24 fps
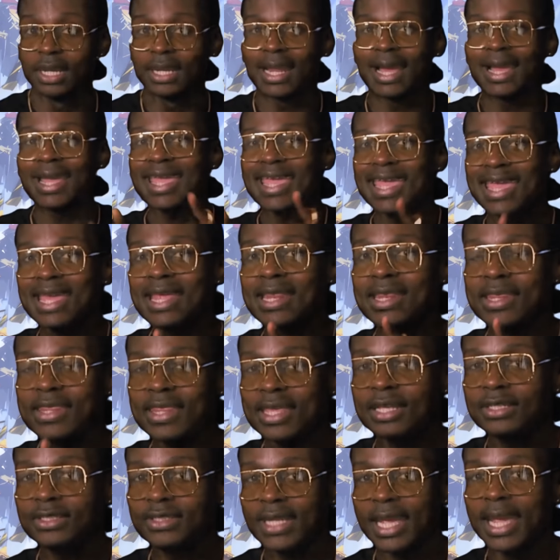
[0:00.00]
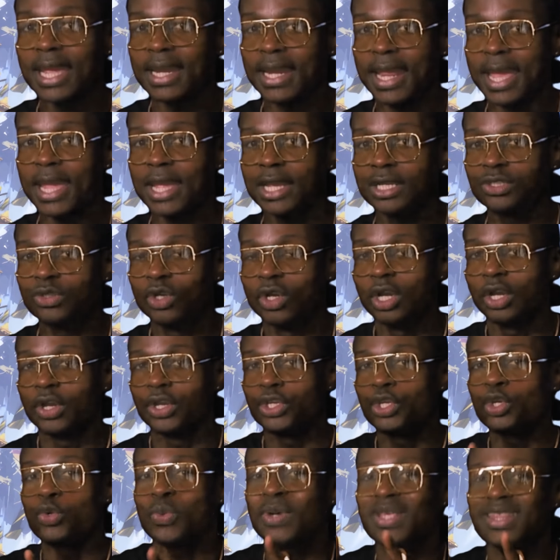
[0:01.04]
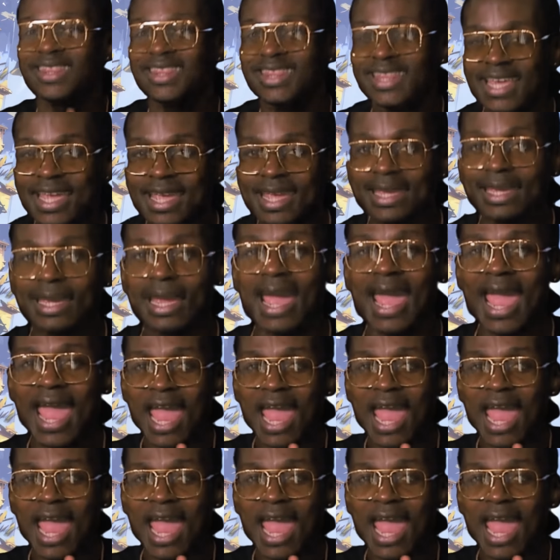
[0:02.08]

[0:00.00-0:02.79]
Now, in this day and age, you would think